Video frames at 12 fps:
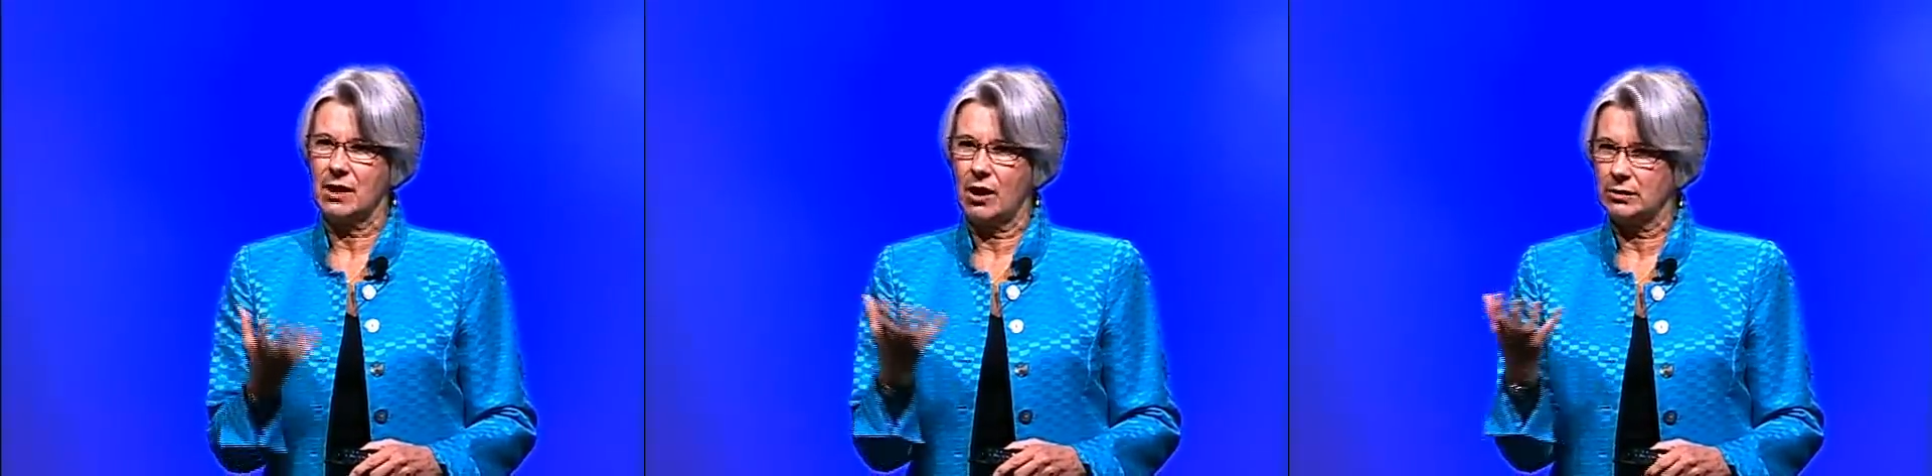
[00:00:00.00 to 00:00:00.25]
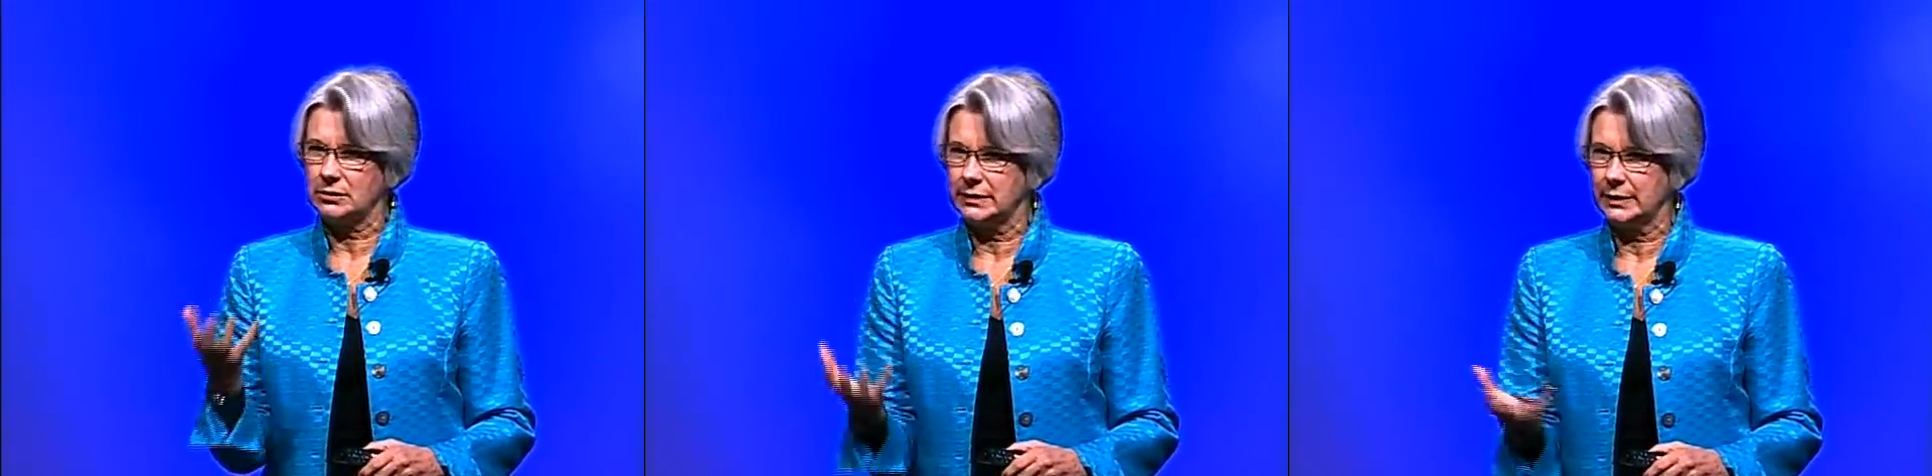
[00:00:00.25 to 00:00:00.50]

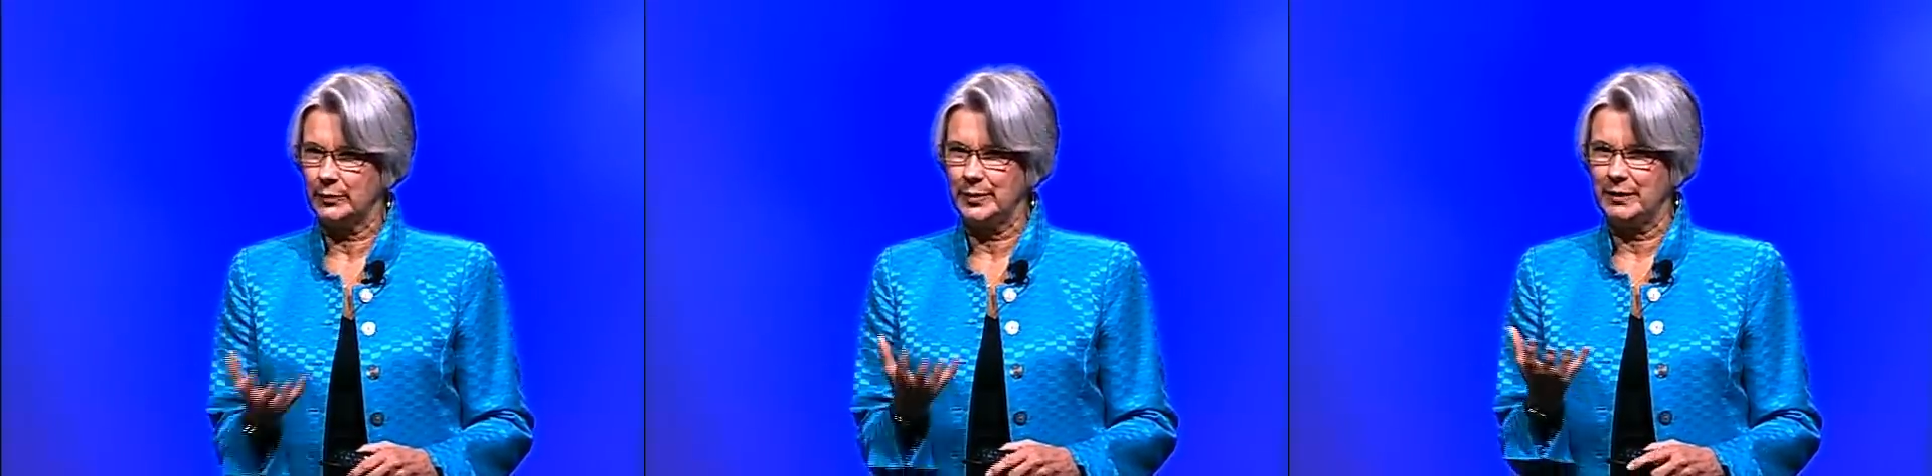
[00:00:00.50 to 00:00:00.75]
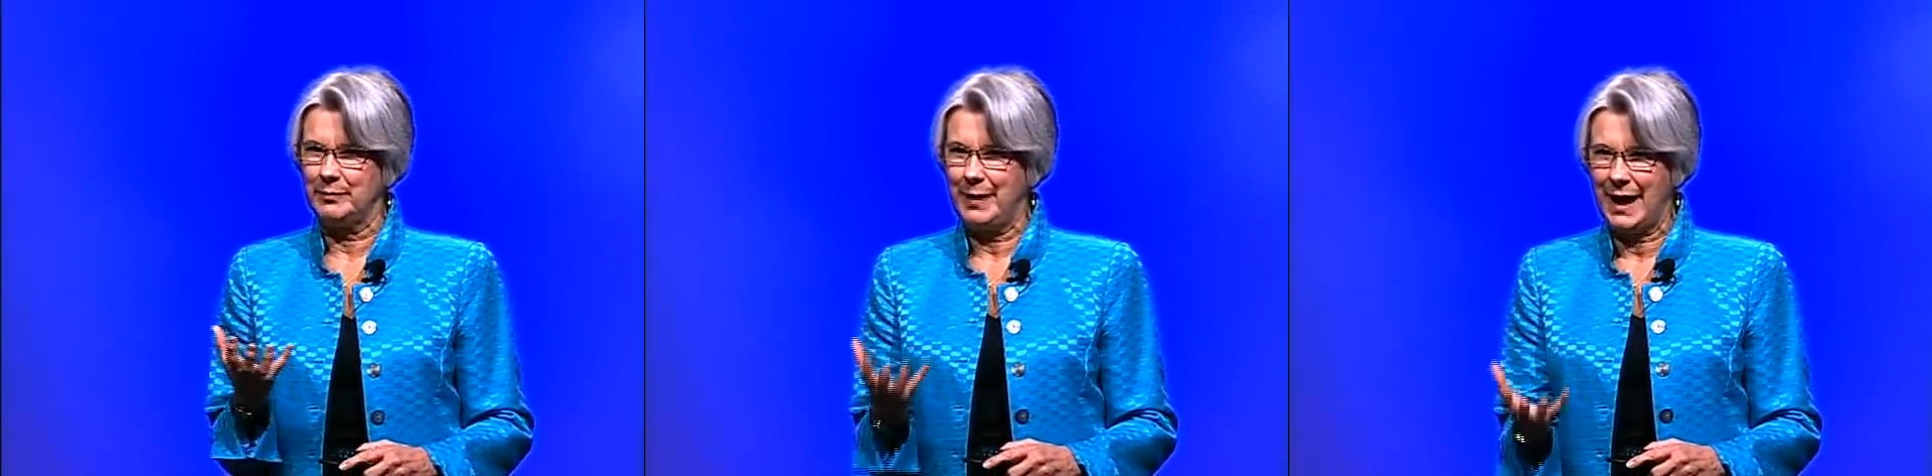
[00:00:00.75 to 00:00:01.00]
talk a little
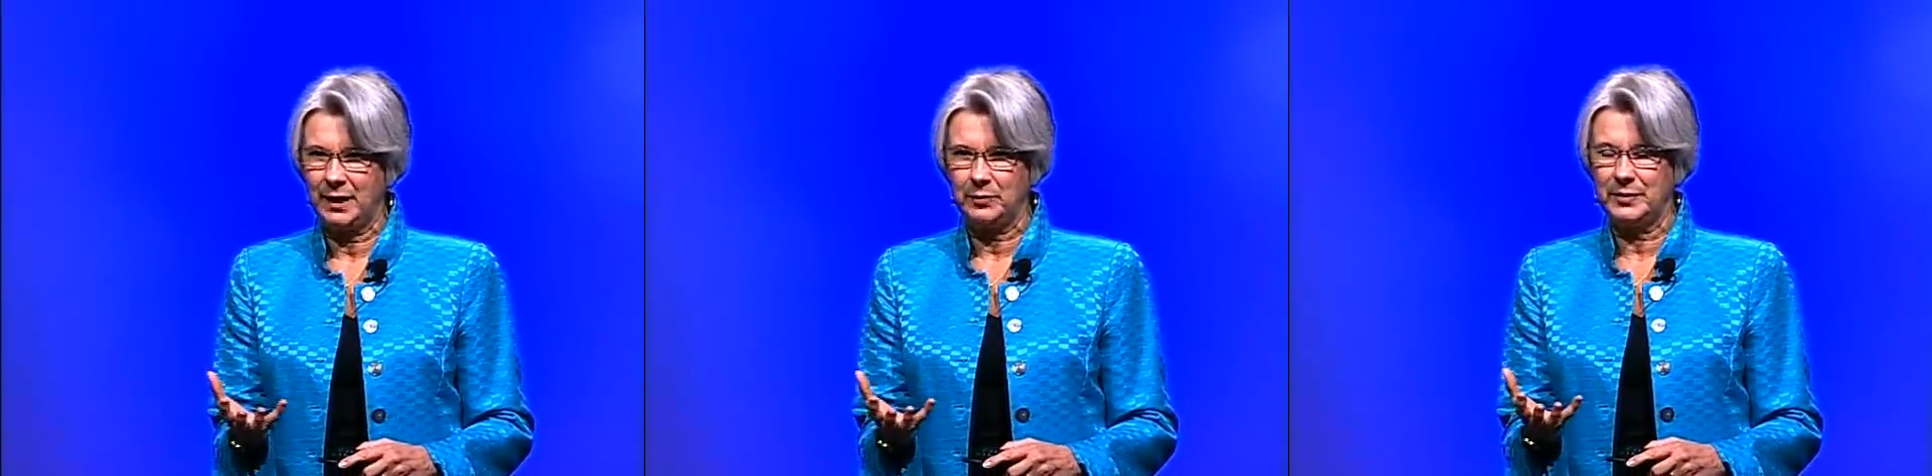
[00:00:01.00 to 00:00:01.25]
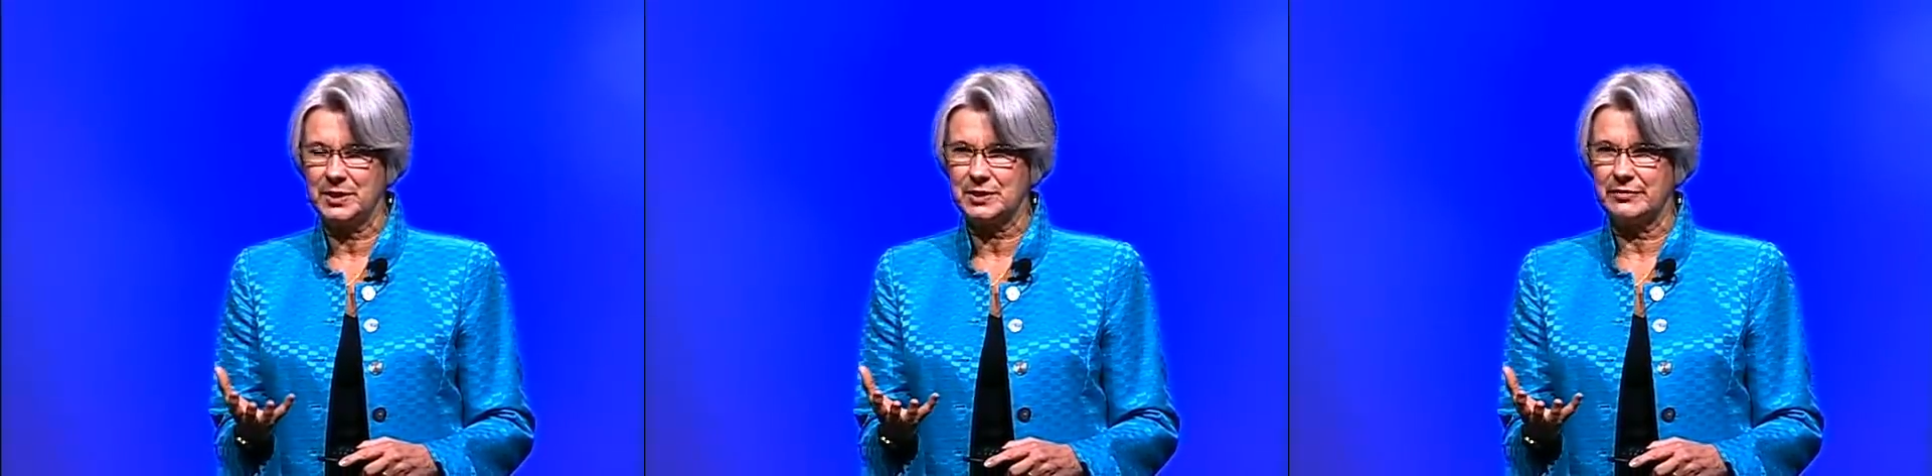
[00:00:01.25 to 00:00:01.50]
bit about
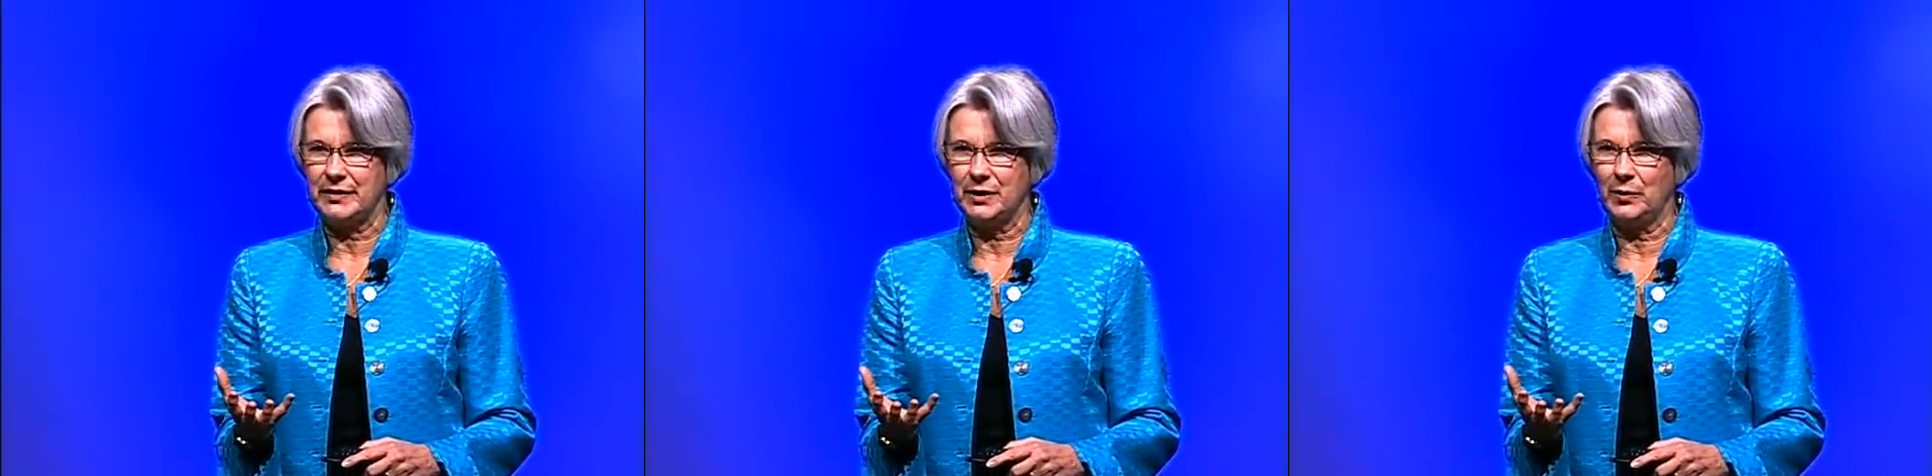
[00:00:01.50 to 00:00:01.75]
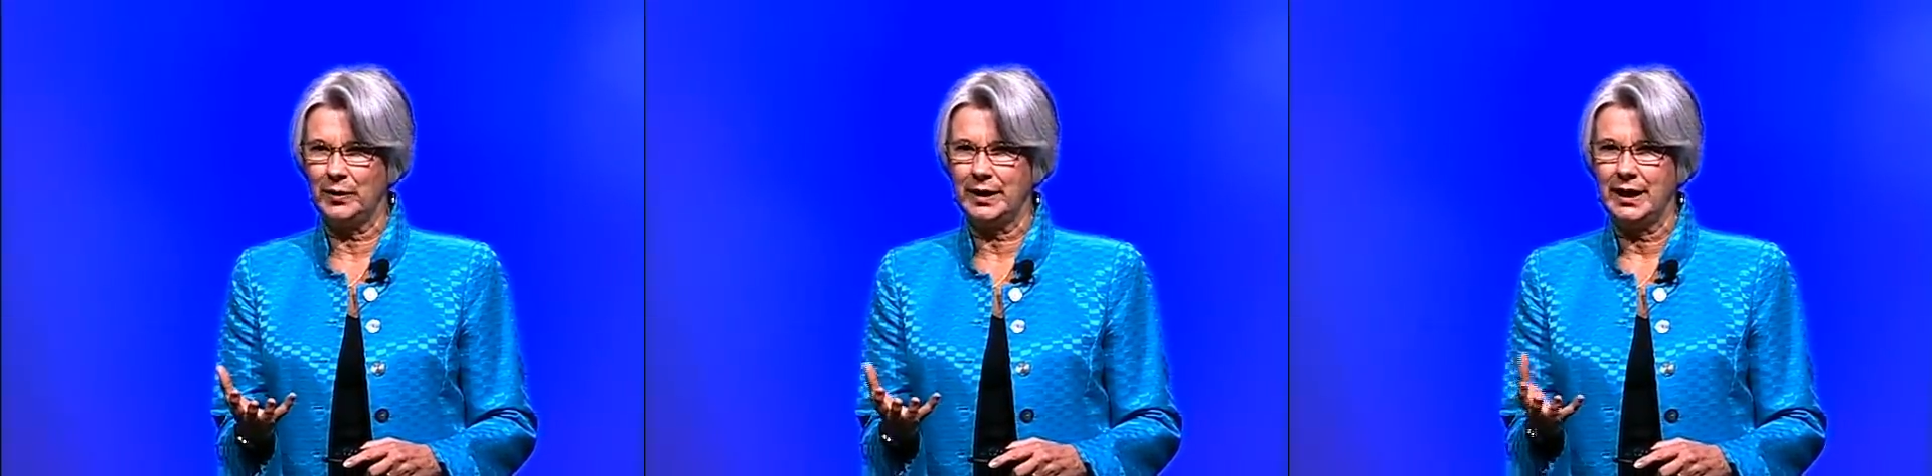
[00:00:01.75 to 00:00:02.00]
appreciative
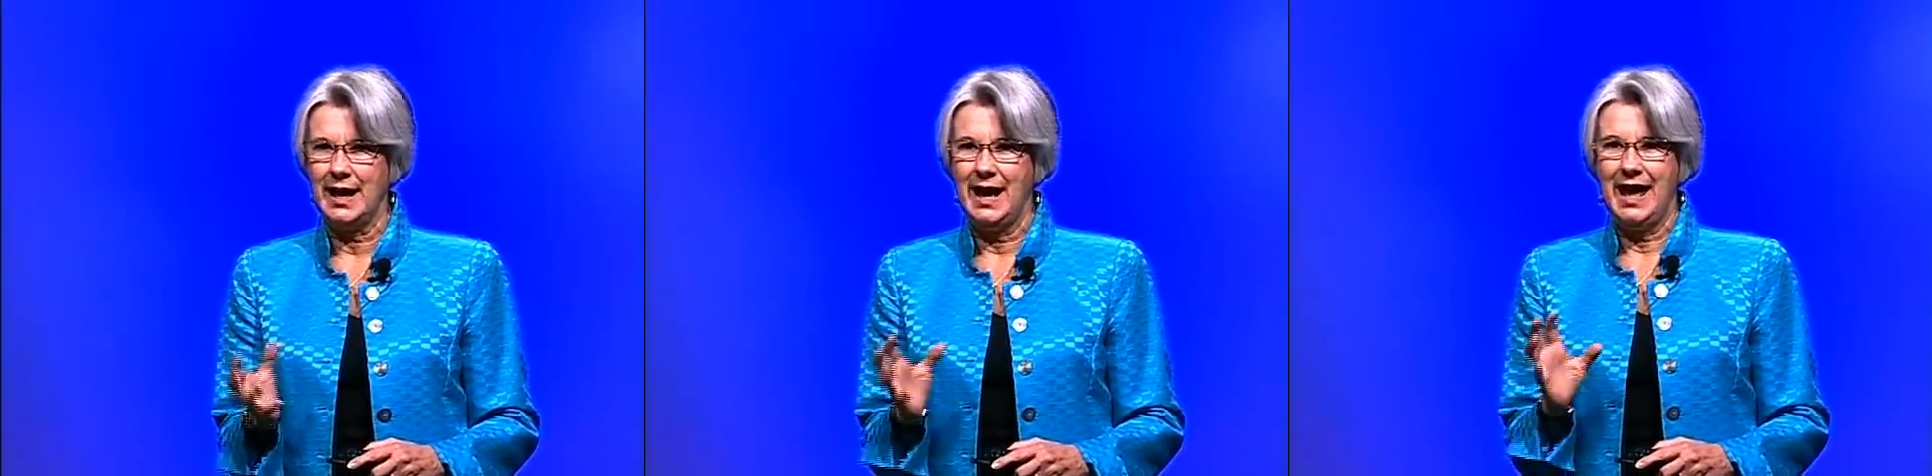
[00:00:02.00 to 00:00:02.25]
inquiry